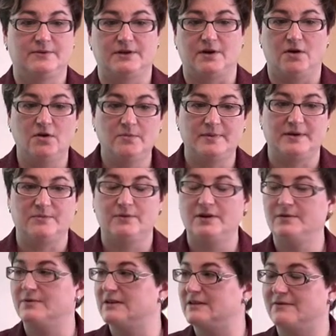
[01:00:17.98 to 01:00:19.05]
We would hope it
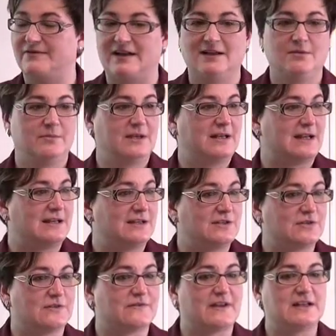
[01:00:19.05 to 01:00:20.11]
would with development and
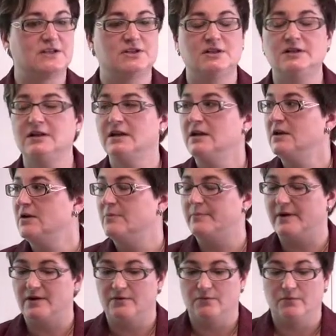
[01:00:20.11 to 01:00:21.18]
intervention,
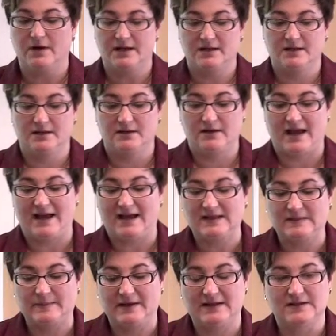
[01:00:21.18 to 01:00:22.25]
but what
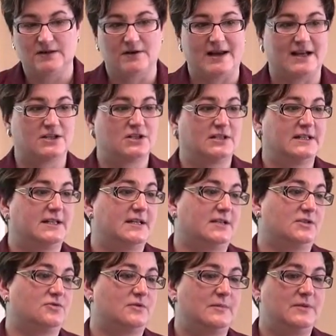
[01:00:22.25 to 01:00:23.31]
aspects are actually
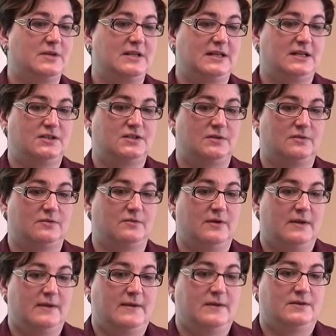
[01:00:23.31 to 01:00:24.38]
contributing
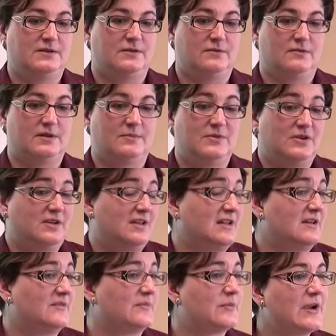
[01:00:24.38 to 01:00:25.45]
to, to
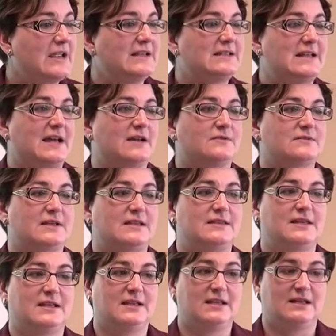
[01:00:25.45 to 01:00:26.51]
communicative breakdowns, I
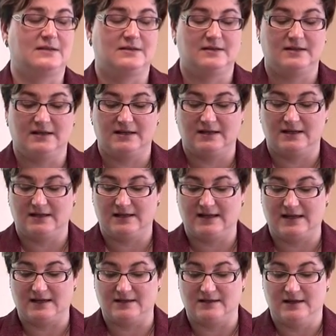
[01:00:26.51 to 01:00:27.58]
think can,
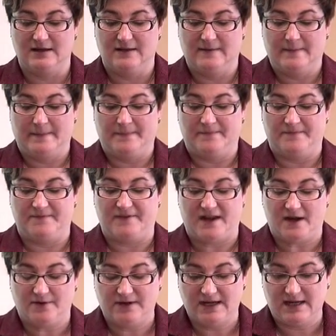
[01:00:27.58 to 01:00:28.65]
can
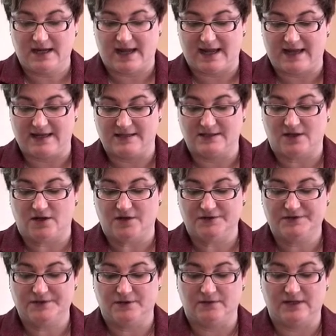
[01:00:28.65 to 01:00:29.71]
vary and
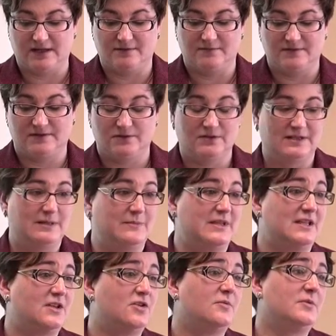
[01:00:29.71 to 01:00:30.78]
also can certainly
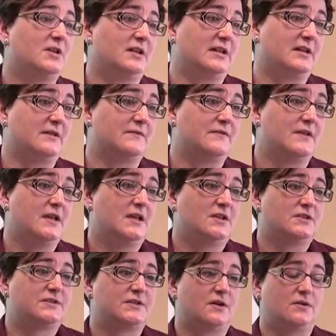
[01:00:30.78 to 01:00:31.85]
be cumulative.
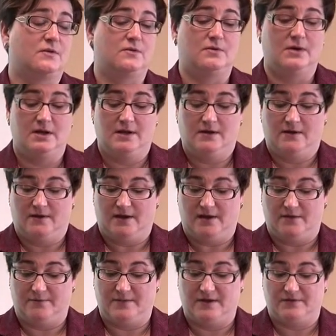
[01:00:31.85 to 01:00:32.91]
So
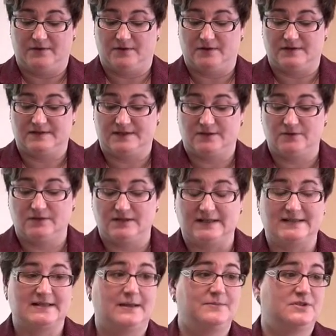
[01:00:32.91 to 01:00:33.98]
um, there are
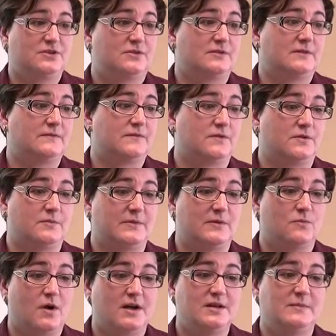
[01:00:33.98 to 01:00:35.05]
certainly some children for whom we
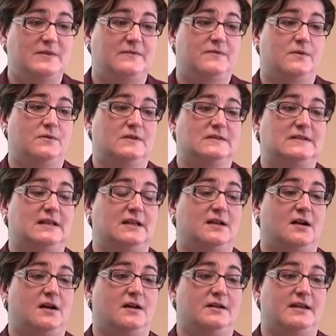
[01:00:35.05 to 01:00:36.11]
want to be
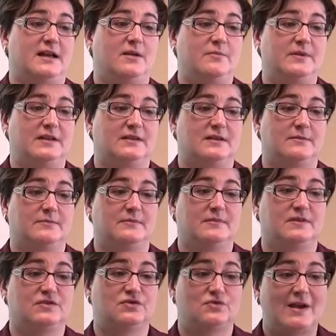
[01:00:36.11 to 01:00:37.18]
focusing on helping
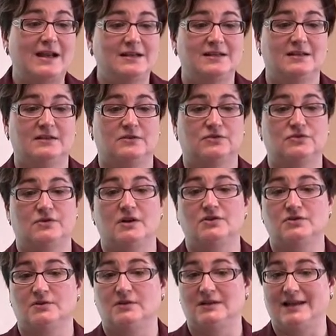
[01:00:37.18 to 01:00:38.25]
them strengthen their
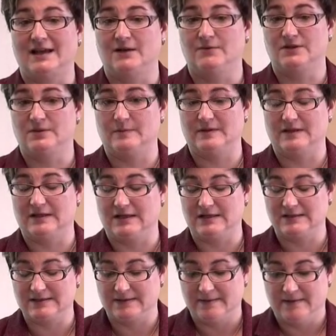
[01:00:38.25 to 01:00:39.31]
structural language
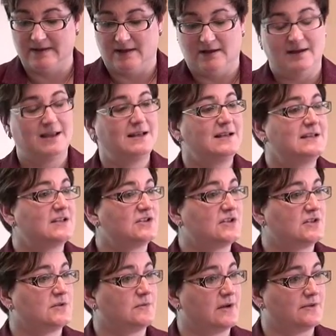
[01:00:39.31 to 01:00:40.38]
abilities, in
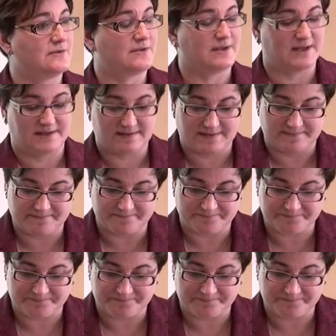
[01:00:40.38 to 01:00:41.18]
addition to other things.